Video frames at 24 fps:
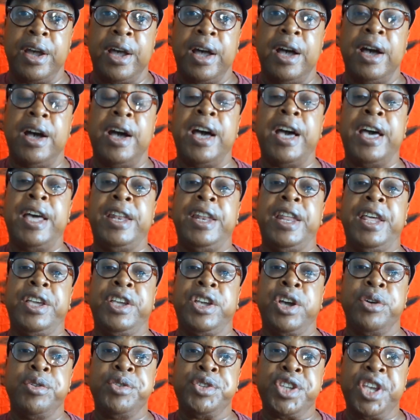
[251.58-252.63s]
and it
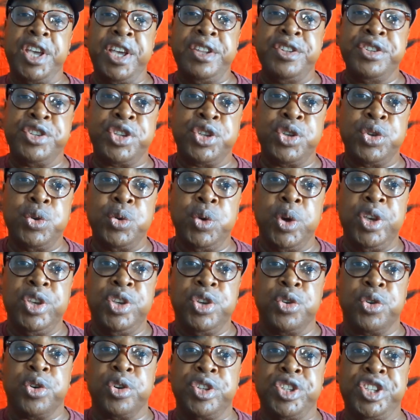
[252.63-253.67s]
goes into
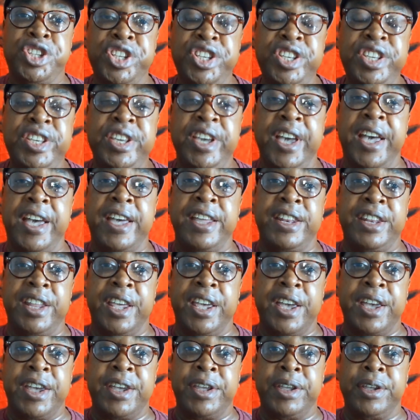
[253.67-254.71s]
your
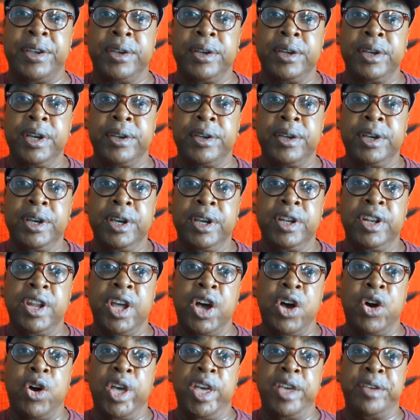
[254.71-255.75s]
DNA.
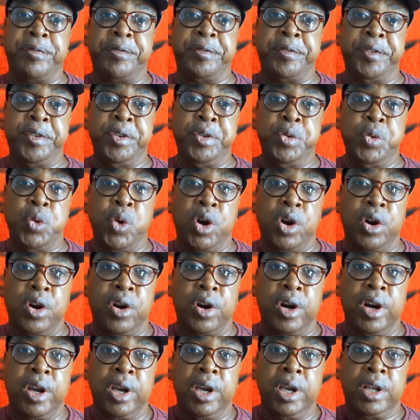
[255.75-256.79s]
Now, if you
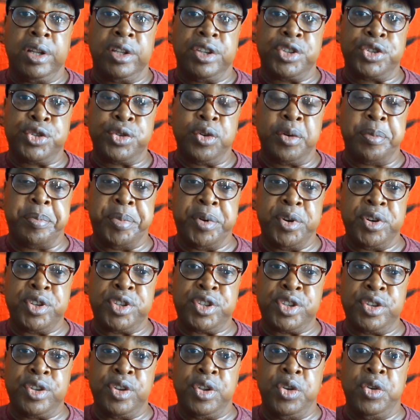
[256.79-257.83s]
are the sort of
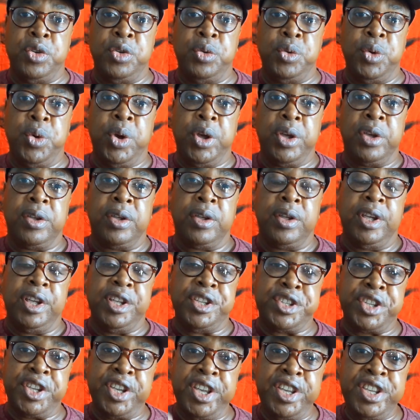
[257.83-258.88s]
person who
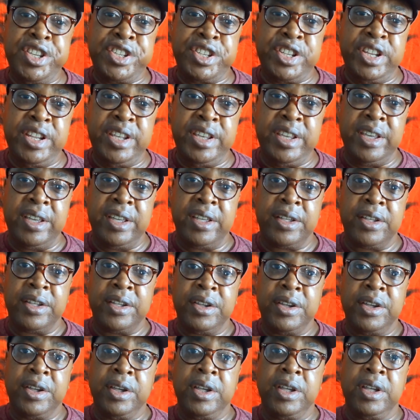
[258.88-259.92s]
is easily
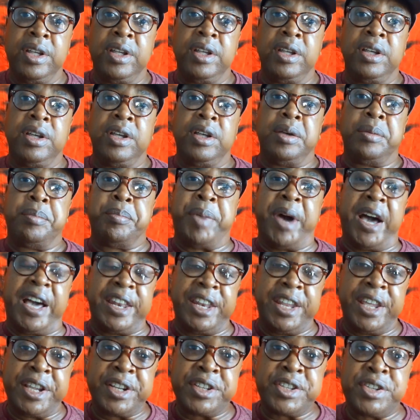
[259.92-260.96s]

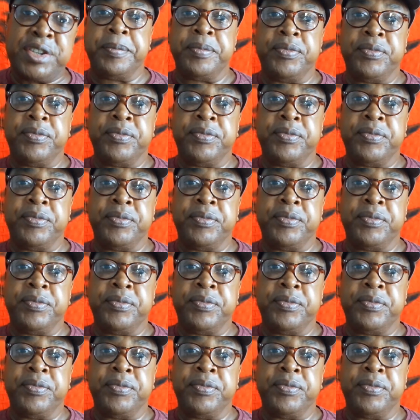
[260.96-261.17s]
panicked,